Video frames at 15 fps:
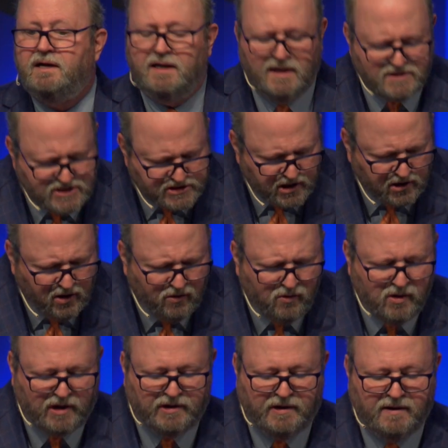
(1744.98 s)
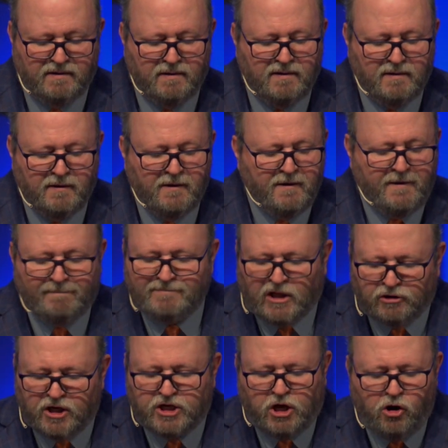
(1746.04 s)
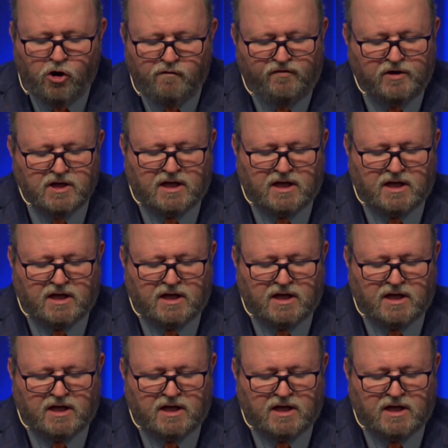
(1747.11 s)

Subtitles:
It's the Lord. Look over